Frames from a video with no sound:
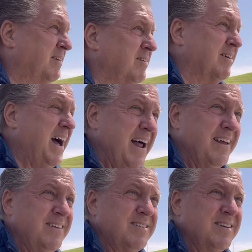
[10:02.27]
So God,
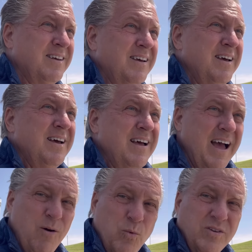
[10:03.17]
that's,
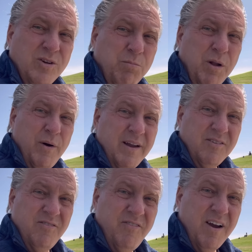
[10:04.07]
that whistleblowing is
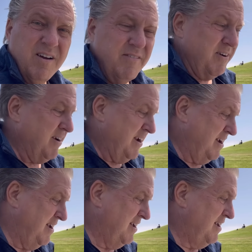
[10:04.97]
a very, very
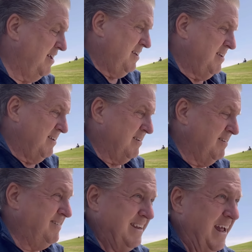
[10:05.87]

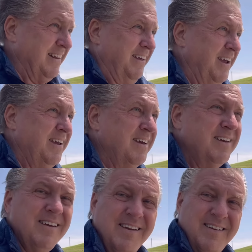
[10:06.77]
deadly
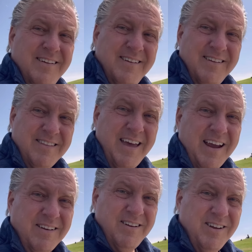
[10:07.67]

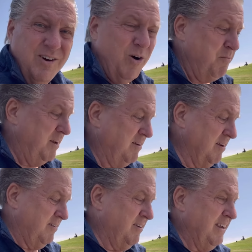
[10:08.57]
thing to do. I mean,
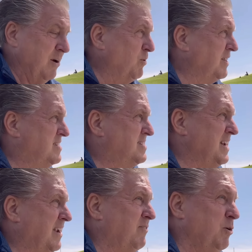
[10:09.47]
yes, you can get really
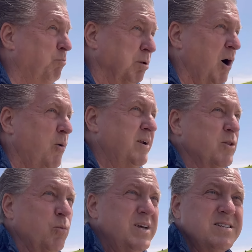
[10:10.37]
sick if you blow into
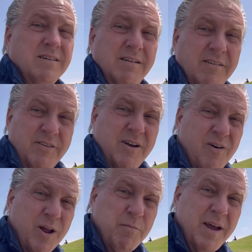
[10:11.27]
the whistle, if you know
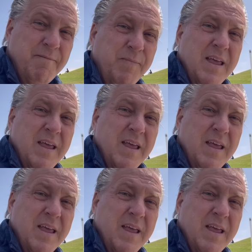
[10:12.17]
what I mean.